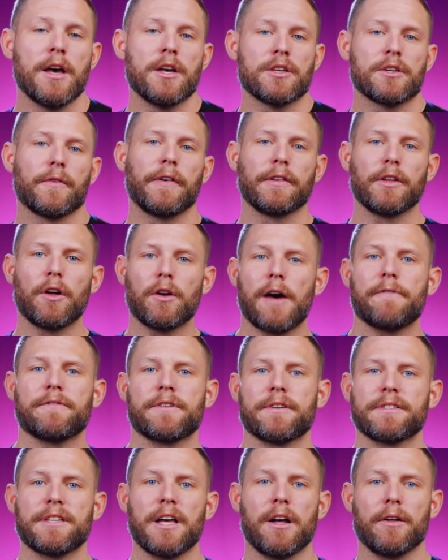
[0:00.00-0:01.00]
So if a loan
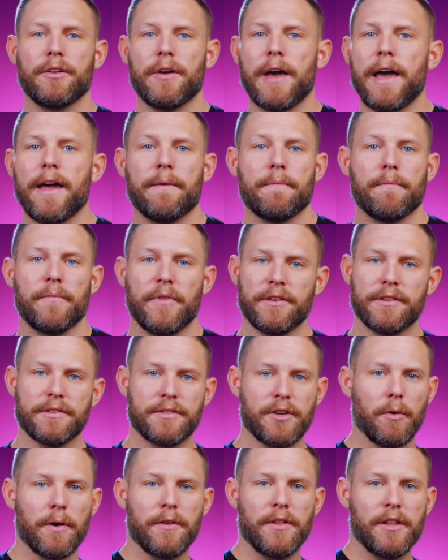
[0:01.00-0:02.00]
officer is telling you, hey, this is
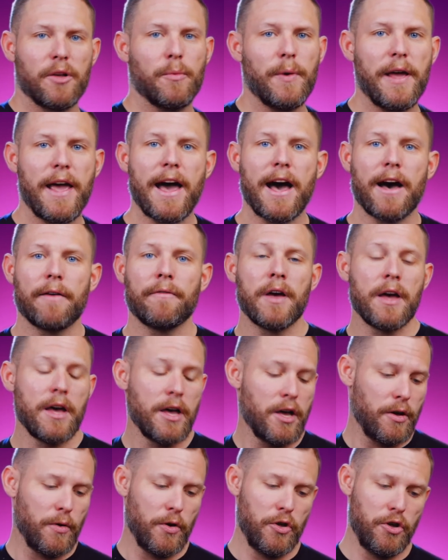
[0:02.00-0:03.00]
the only thing that we have,
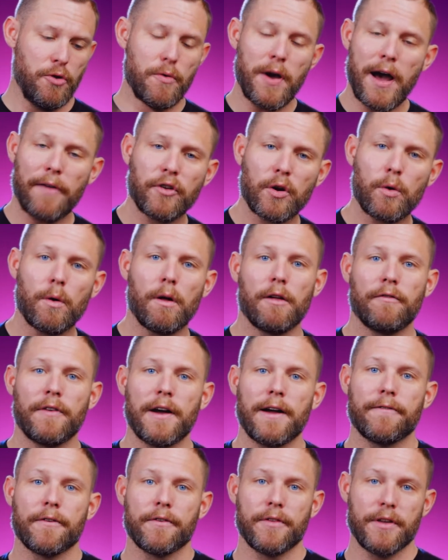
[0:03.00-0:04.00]
you have to
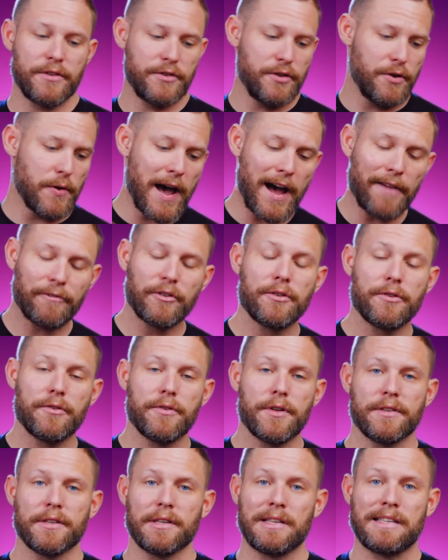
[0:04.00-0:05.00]
qualify for this, you have to do
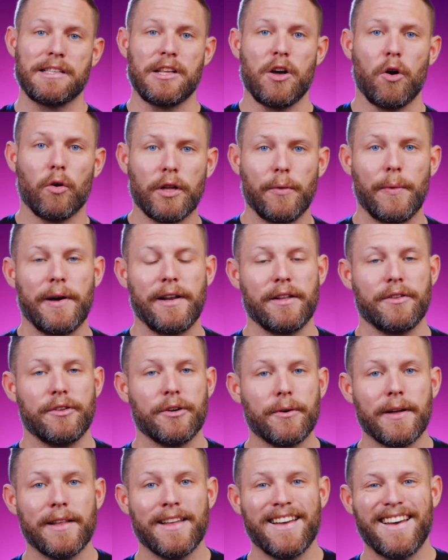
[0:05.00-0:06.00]
this is the only way to
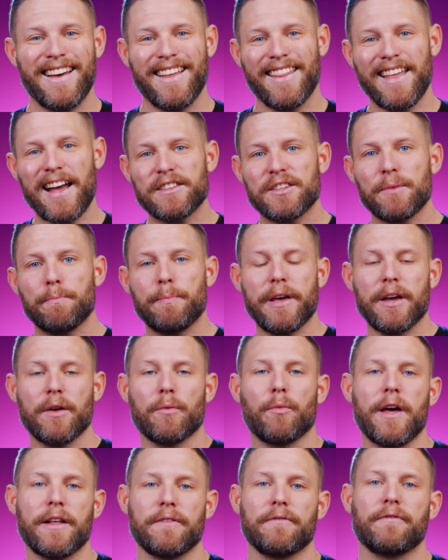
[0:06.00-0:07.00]
do it, that's a big
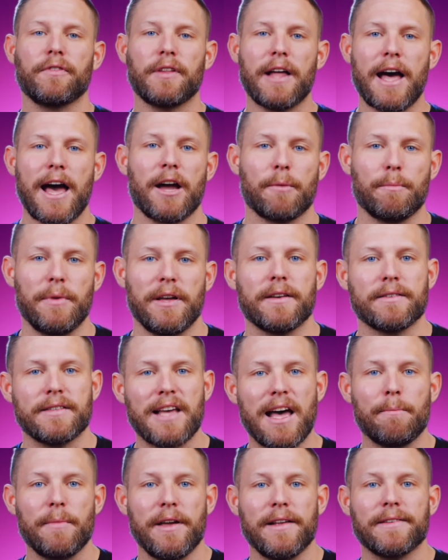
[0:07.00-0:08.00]
red flag, because
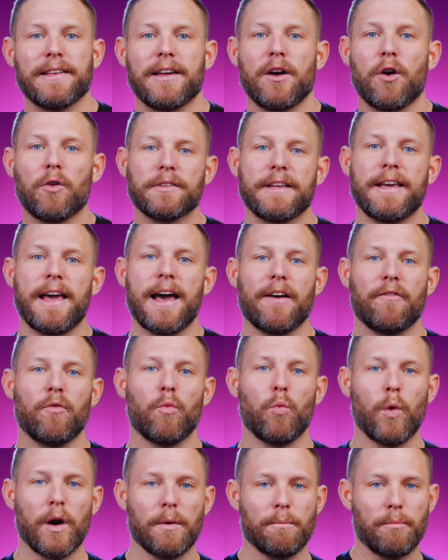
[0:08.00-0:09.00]
that means they only have
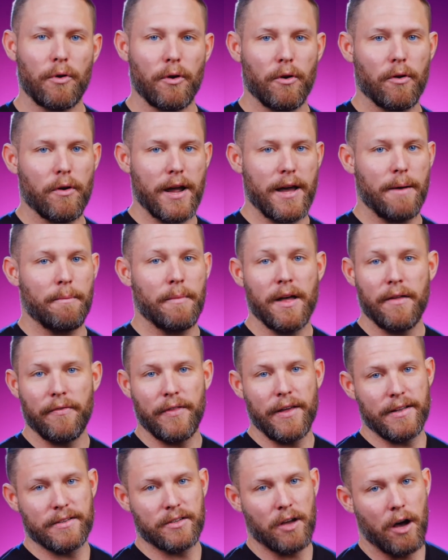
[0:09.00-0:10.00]
one program
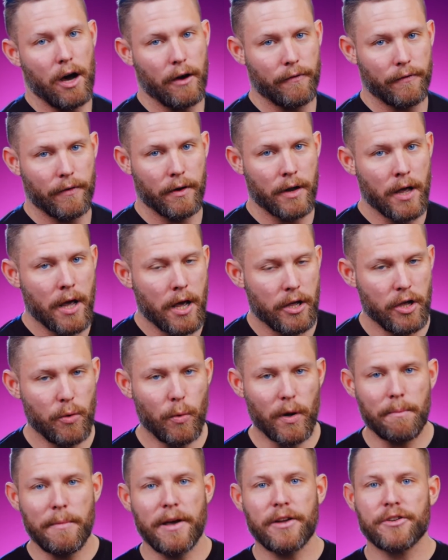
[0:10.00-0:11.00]
that is offered. You
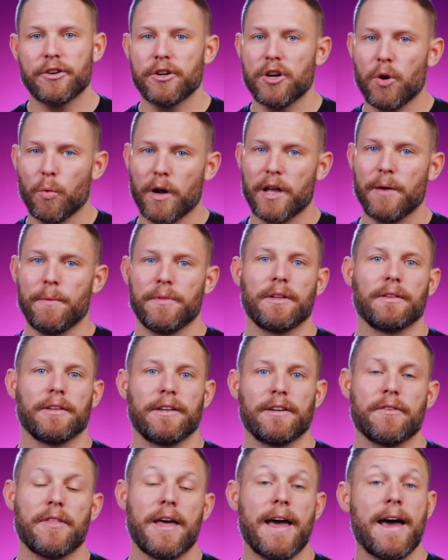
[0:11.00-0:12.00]
want to make sure you're working with a
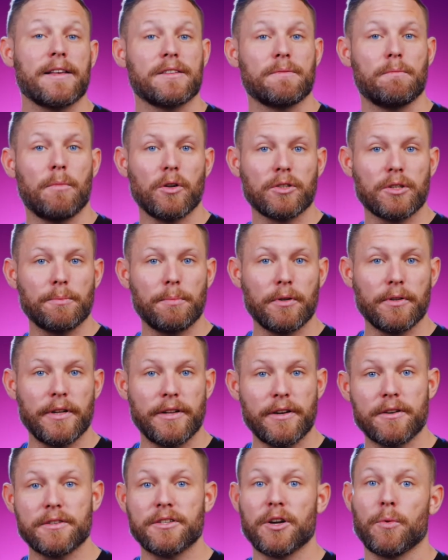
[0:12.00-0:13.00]
lender that has multiple
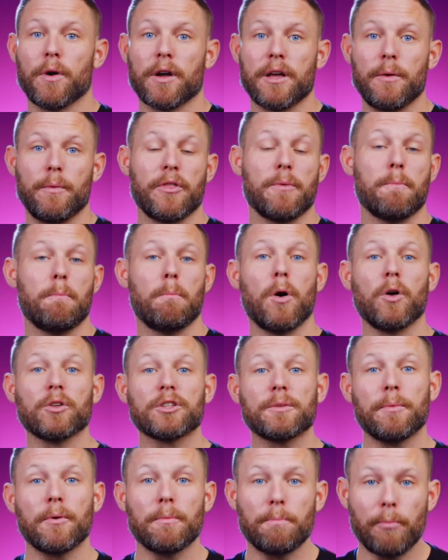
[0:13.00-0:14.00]
lenders, they're working with
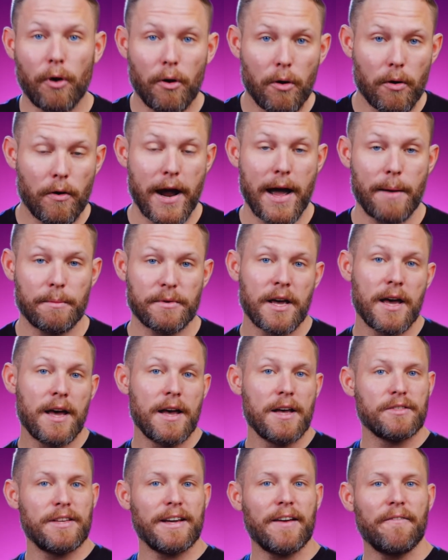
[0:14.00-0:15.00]
multiple programs,
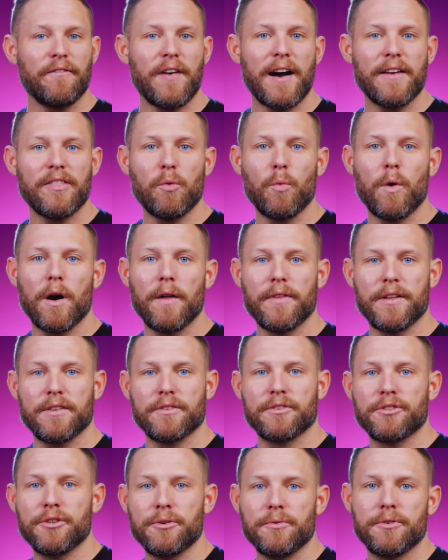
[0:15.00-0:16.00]
so they can find the one that
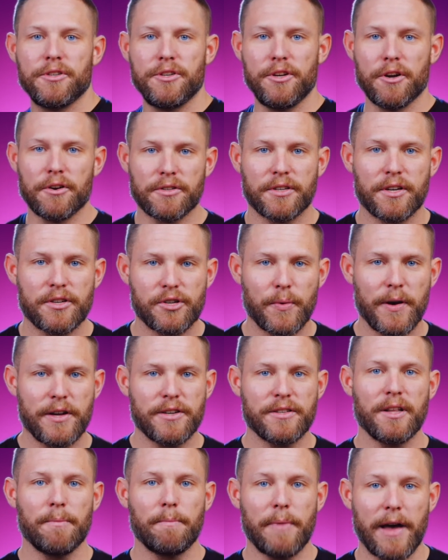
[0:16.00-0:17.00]
suits your
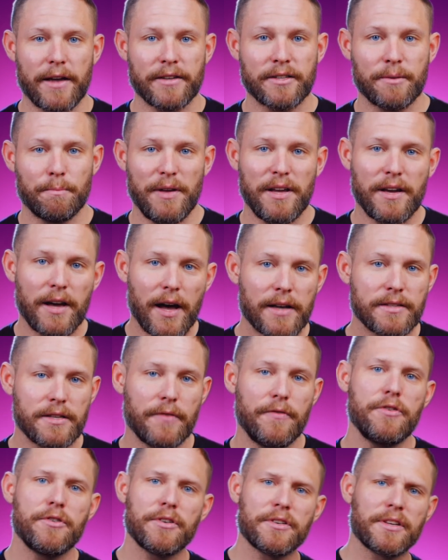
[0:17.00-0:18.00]
situation the best, because
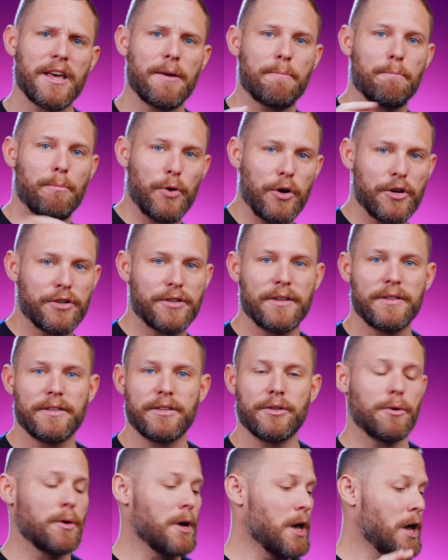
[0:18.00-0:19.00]
if you just get pushed
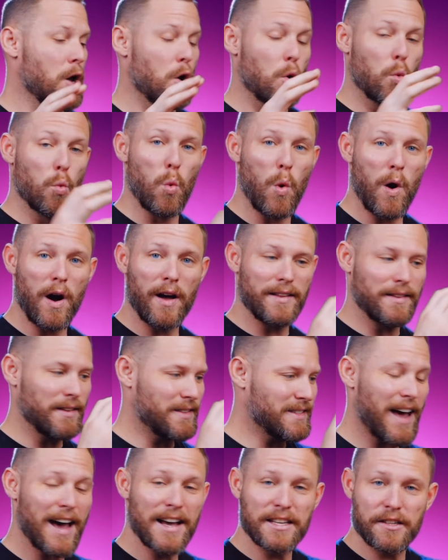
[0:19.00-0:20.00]
into one
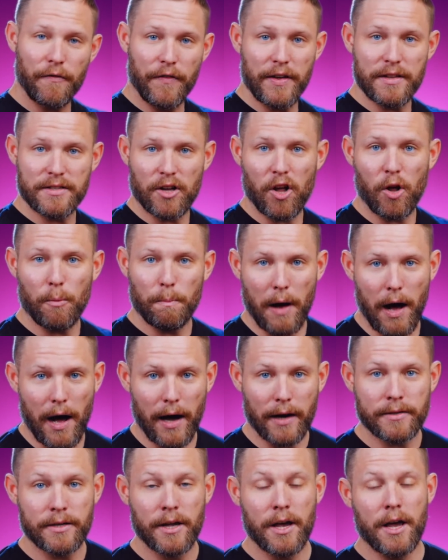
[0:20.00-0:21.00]
size fits all
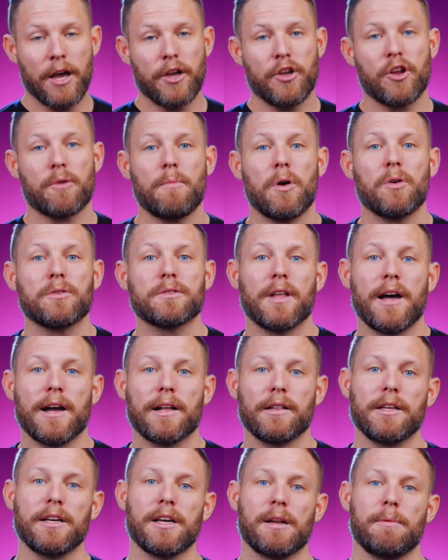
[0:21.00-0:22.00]
box, you're most
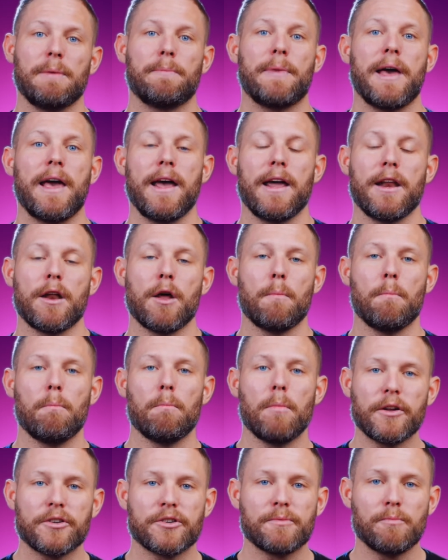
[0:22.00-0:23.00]
likely going to be paying
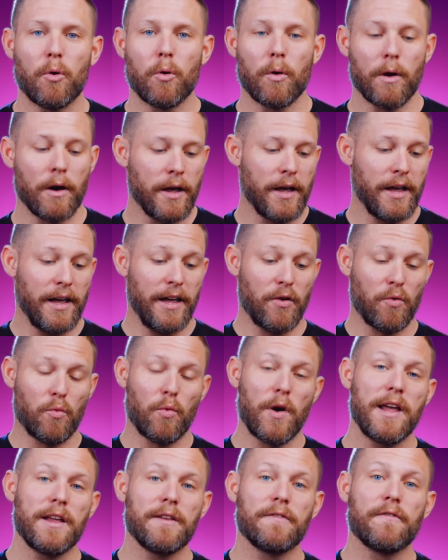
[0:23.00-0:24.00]
much more in
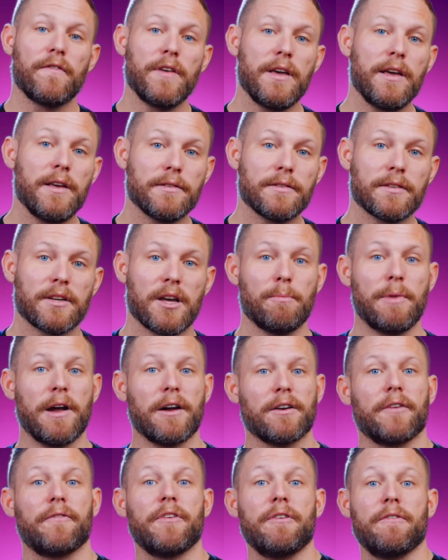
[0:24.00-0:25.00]
rate and fees
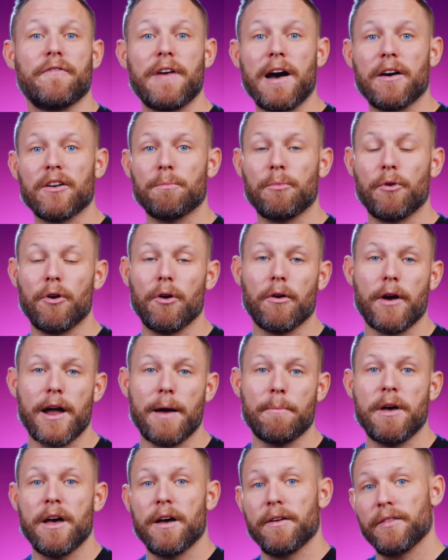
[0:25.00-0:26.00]
compared to if you found a
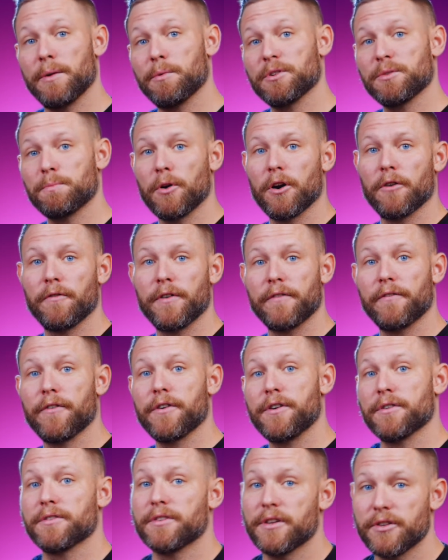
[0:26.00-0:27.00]
program that was perfect for
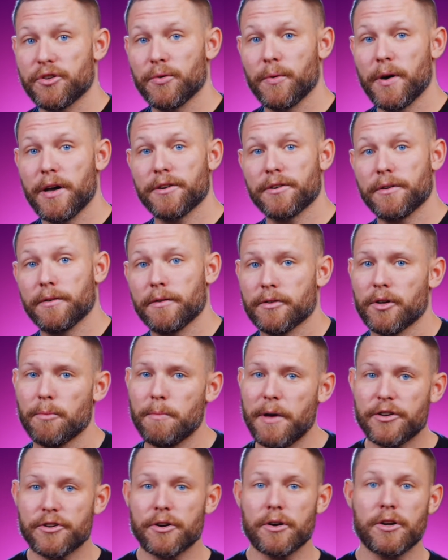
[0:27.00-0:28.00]
your situation. So
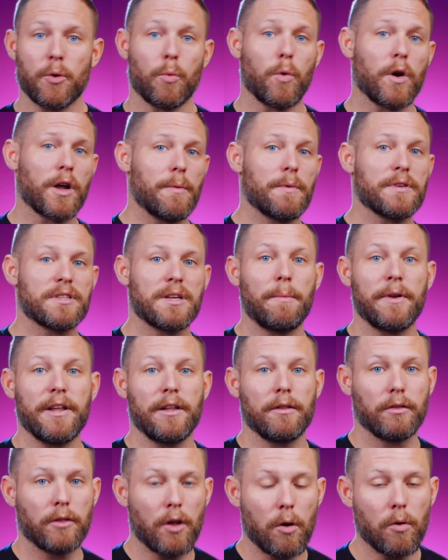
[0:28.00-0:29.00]
make sure you're working with somebody
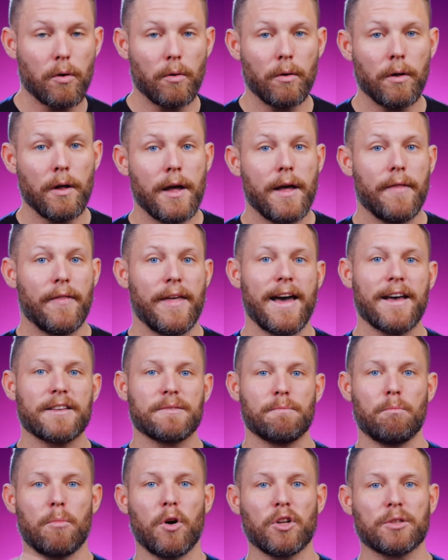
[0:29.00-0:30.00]
local that
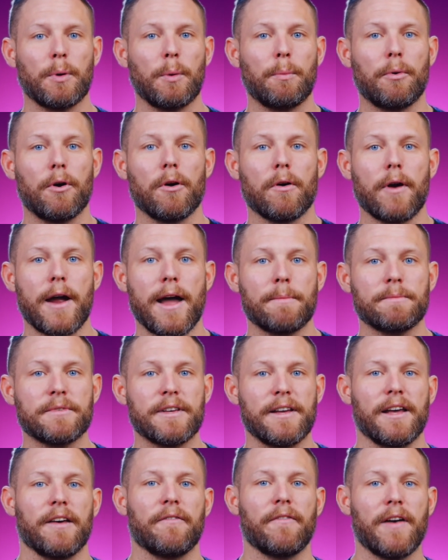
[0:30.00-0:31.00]
has multiple programs
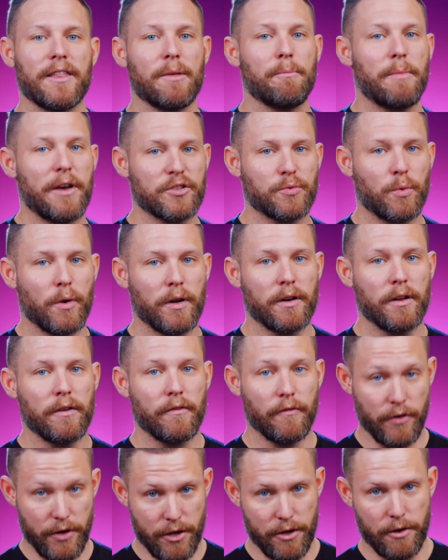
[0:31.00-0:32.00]
and can find the best one
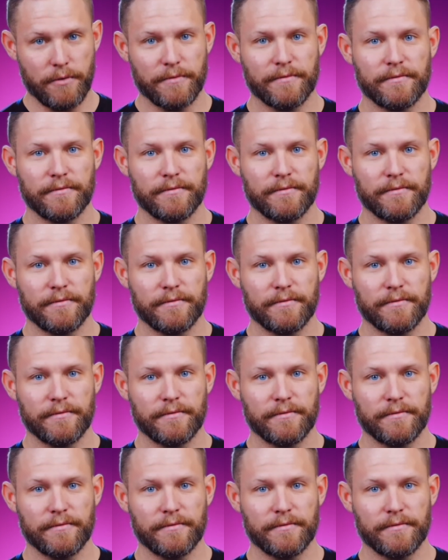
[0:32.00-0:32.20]
for you.